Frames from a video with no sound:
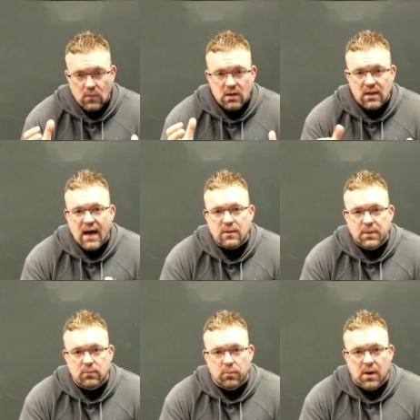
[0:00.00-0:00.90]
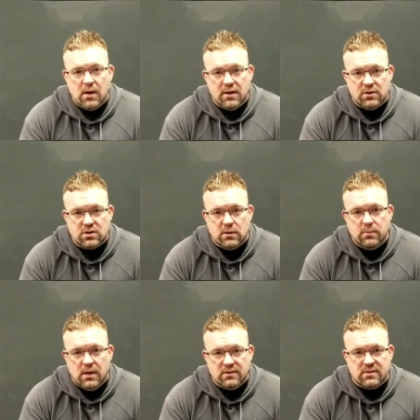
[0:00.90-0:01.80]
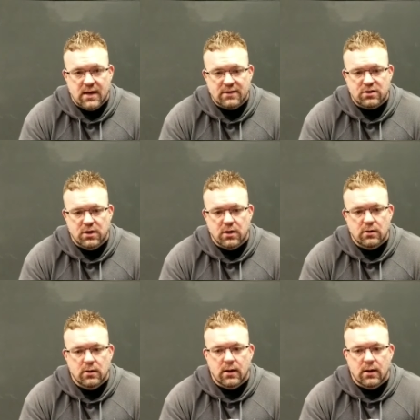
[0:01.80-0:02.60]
a lot of people bought inch dumbbells last year.